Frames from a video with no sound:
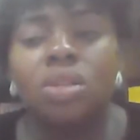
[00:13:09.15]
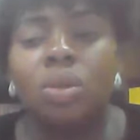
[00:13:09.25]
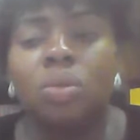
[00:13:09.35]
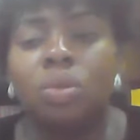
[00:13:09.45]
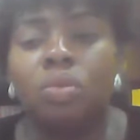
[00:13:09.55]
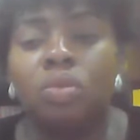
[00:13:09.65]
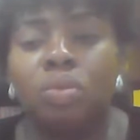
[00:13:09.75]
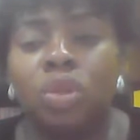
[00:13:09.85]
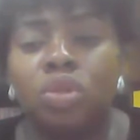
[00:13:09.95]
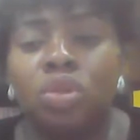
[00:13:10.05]
So,
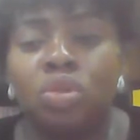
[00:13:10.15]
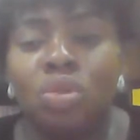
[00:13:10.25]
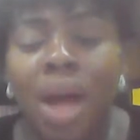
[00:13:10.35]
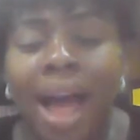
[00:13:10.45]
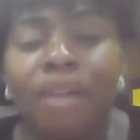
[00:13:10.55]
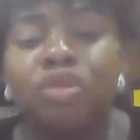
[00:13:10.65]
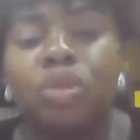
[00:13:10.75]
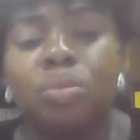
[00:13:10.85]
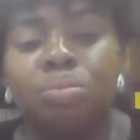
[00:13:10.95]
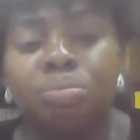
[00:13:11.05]
but you have
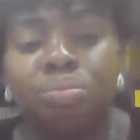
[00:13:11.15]
to